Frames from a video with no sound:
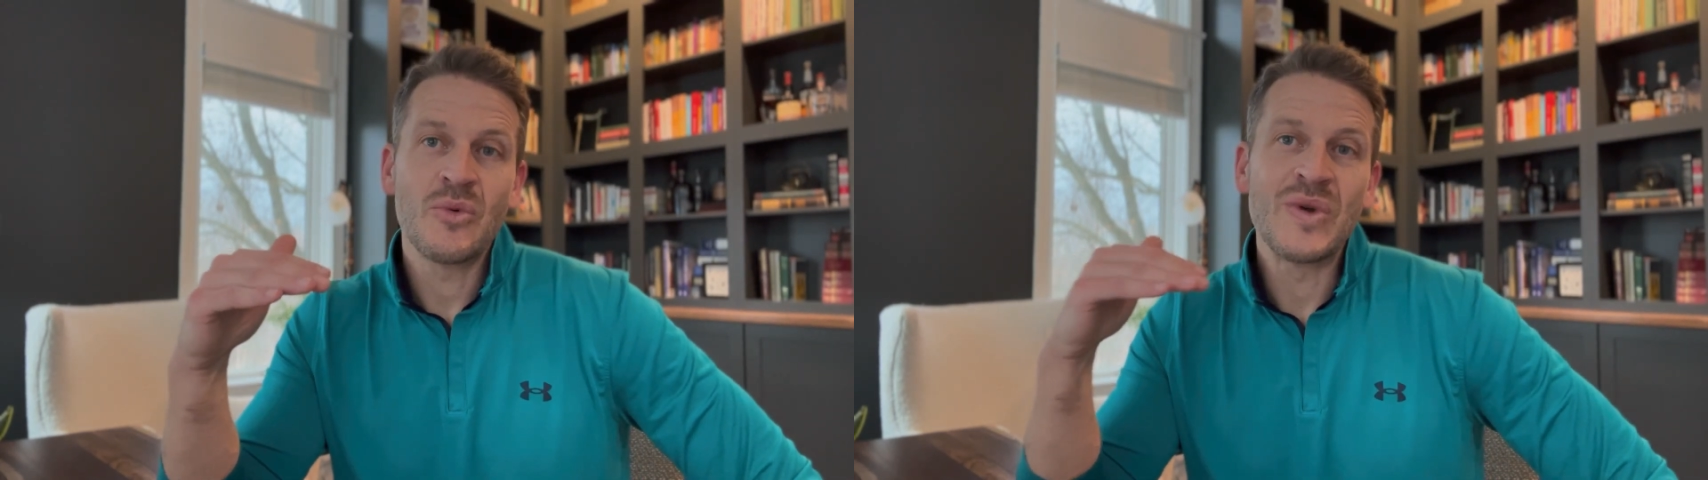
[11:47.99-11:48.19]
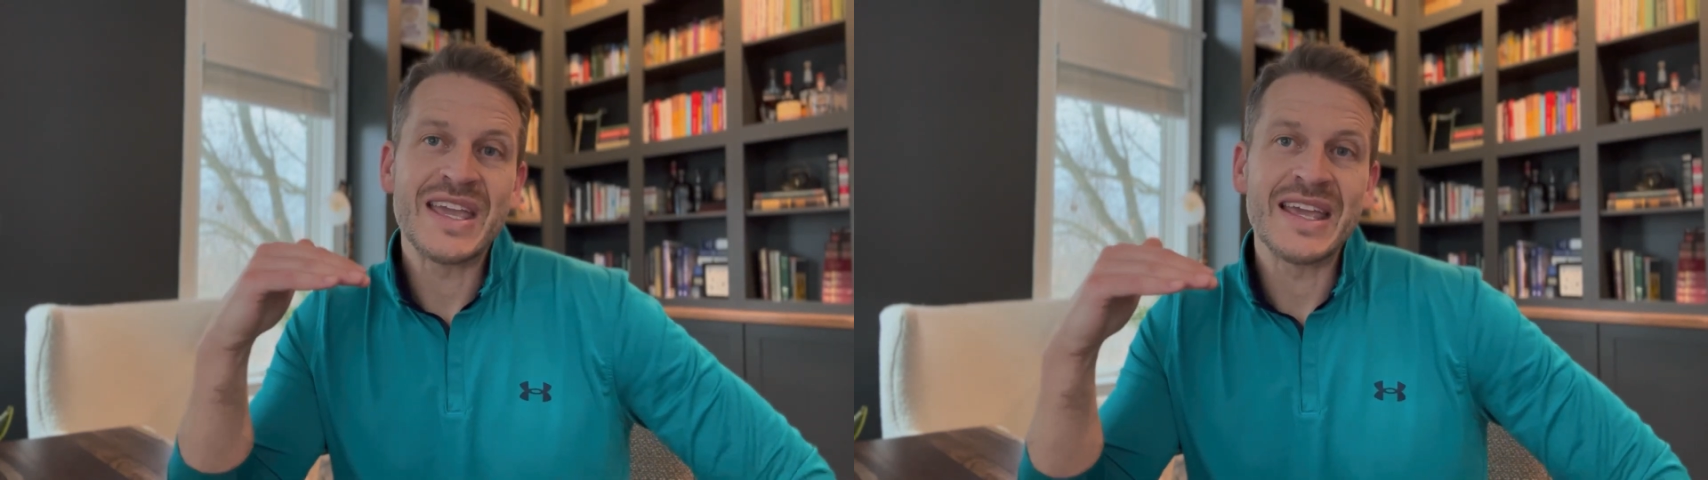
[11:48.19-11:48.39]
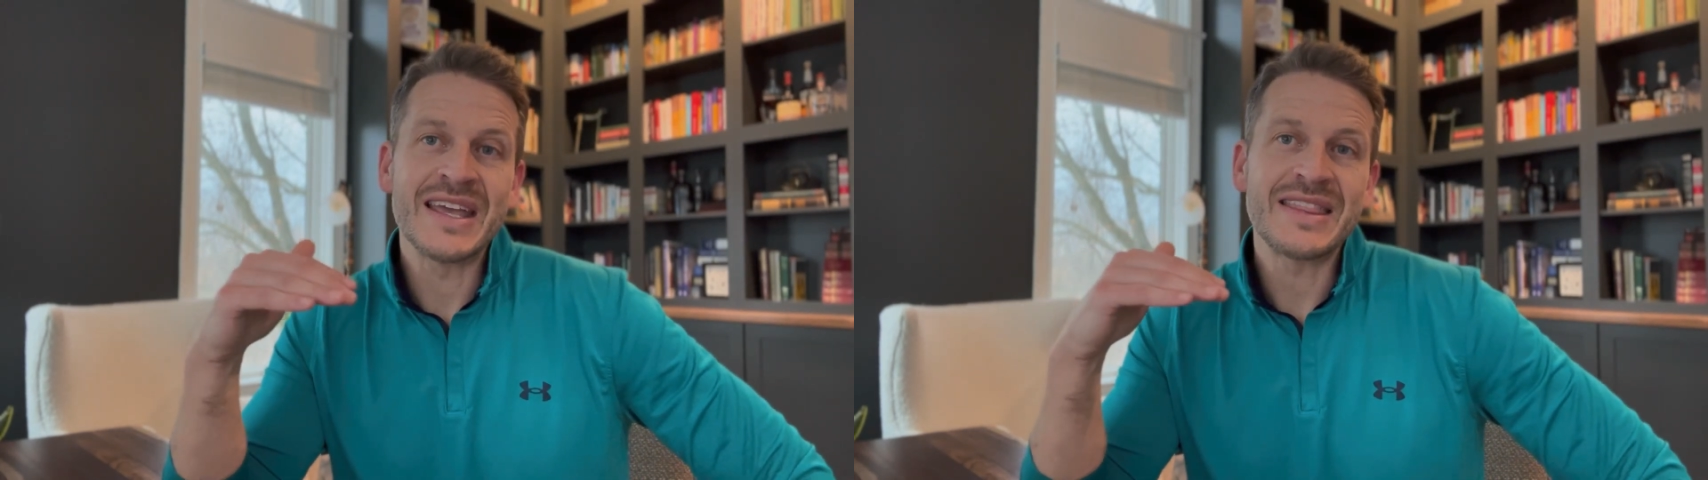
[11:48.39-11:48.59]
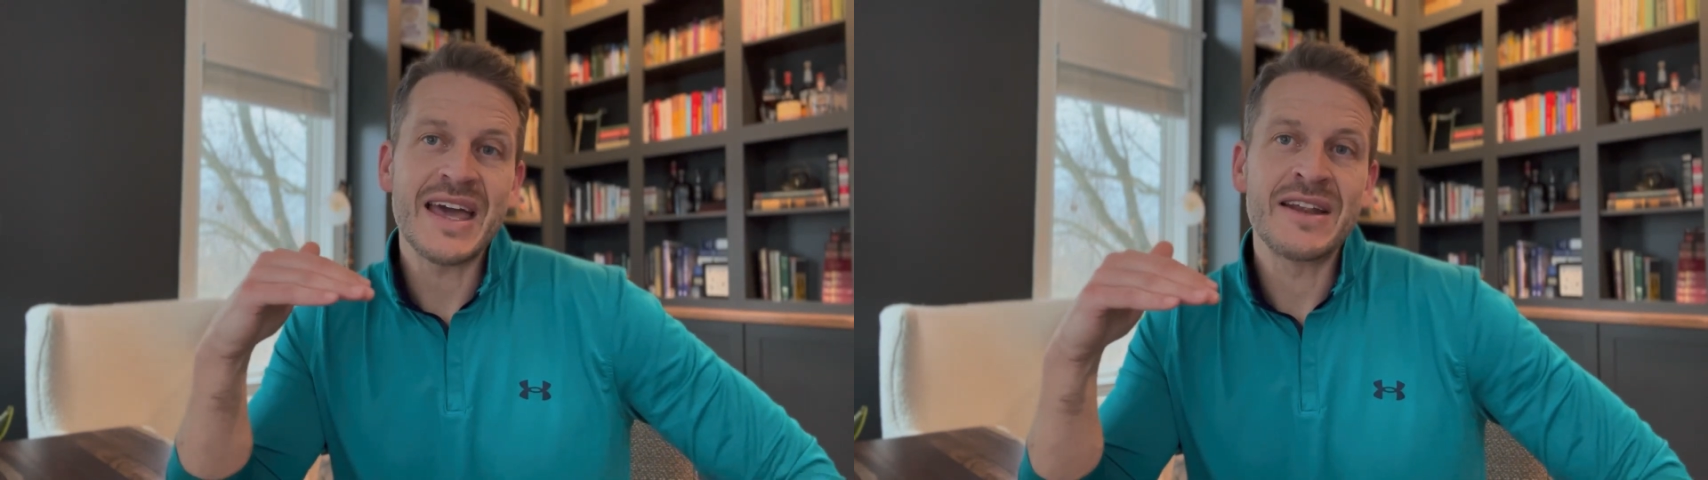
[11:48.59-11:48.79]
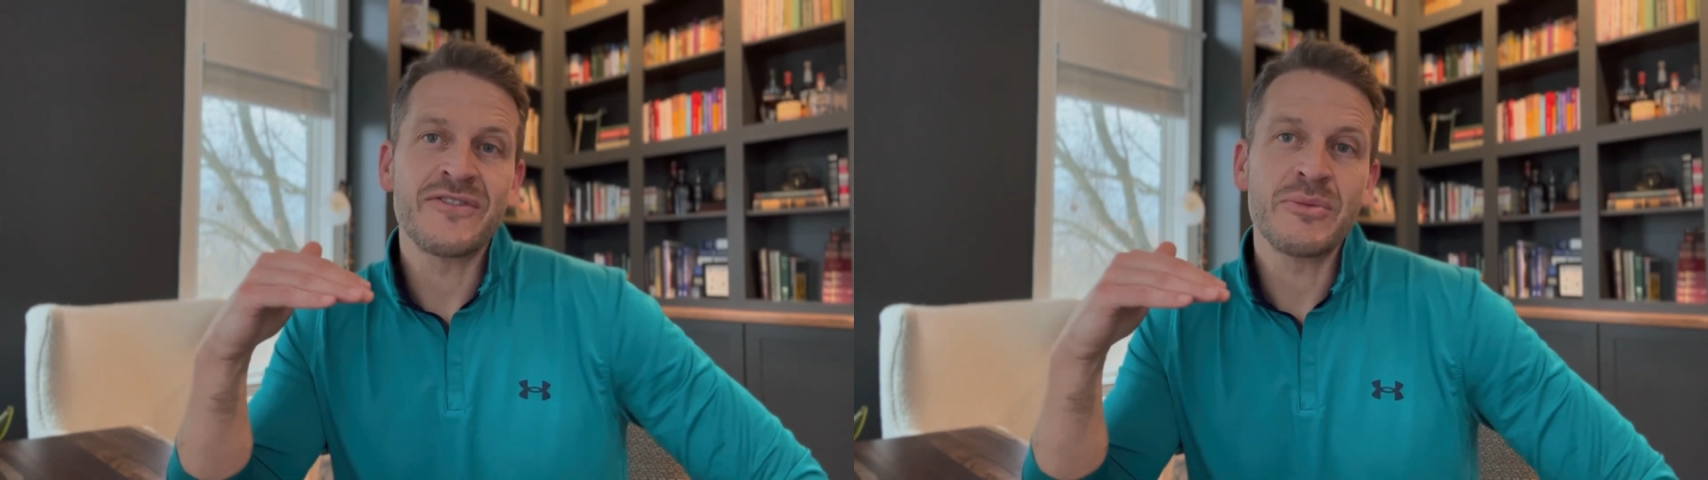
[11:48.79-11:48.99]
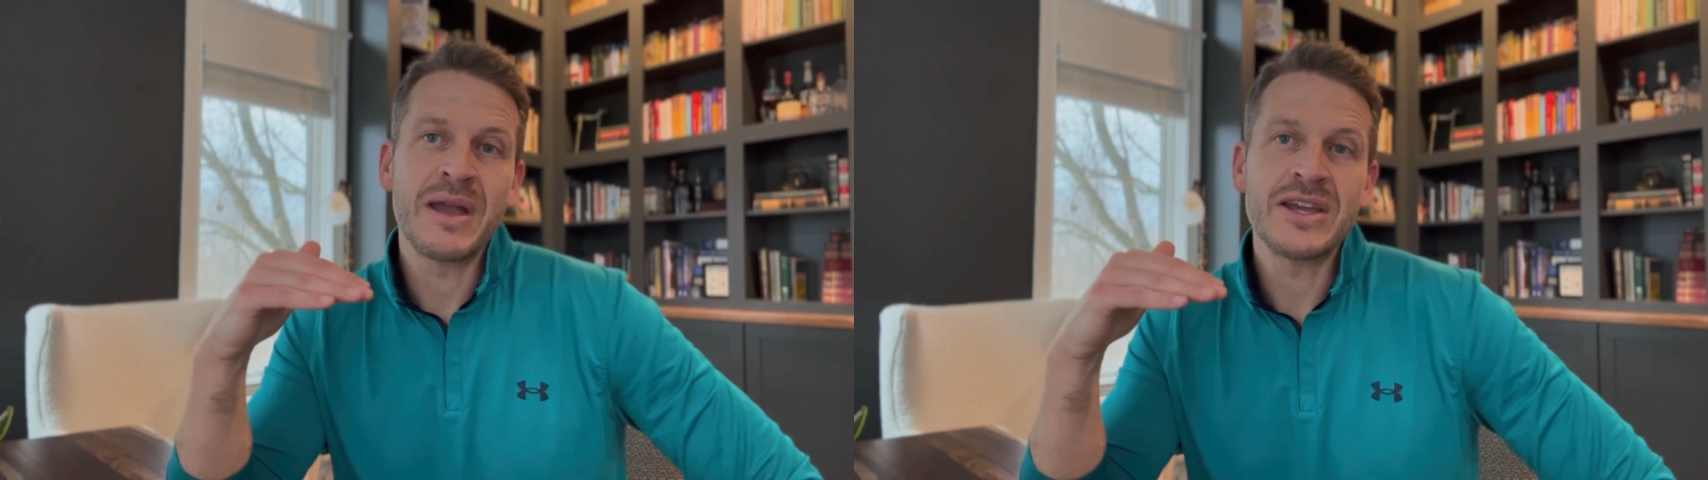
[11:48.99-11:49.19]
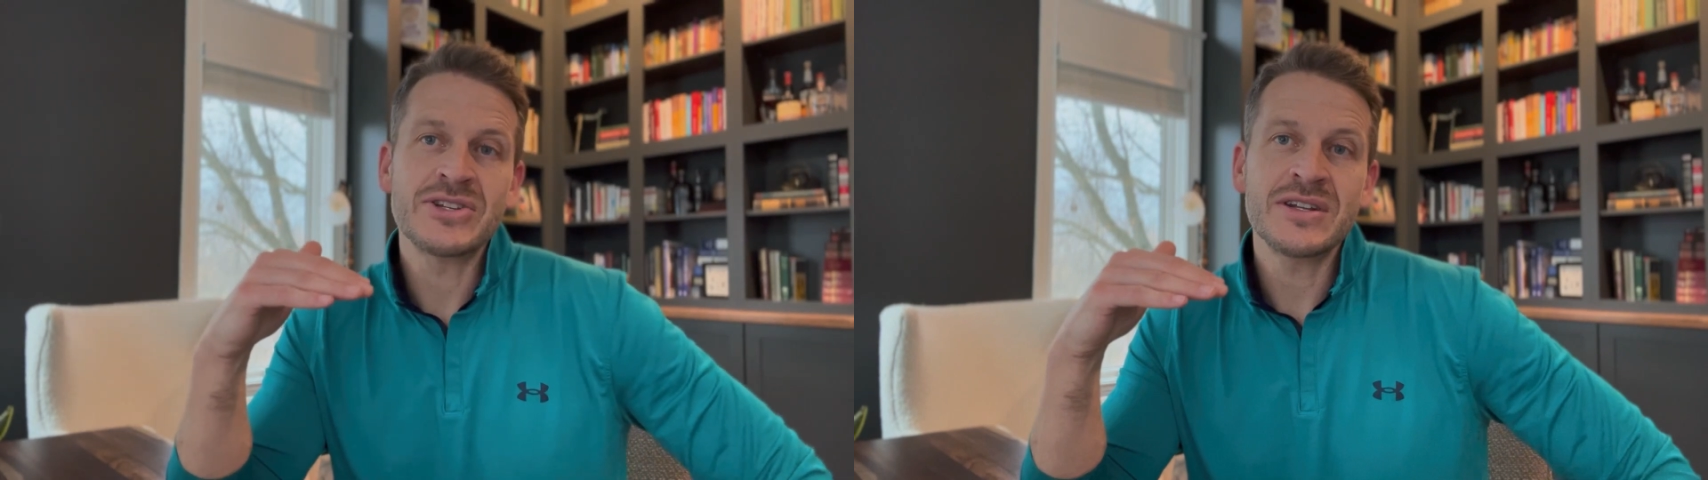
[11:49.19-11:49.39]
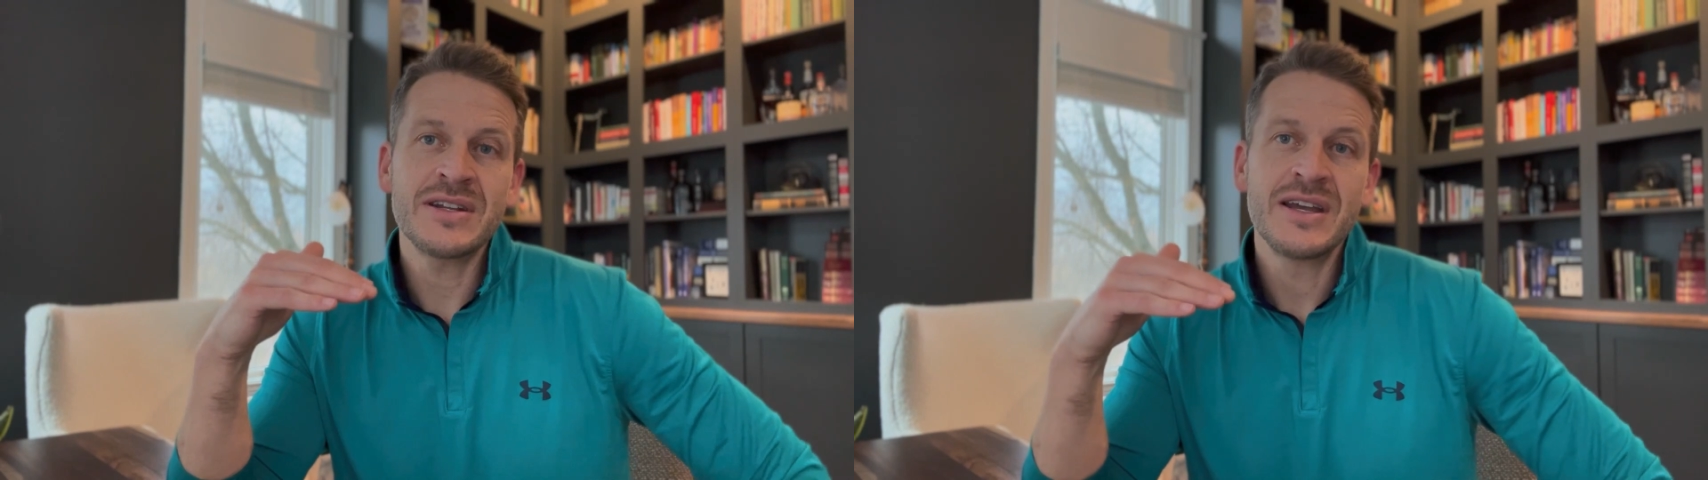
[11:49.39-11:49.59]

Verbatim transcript: we can get that information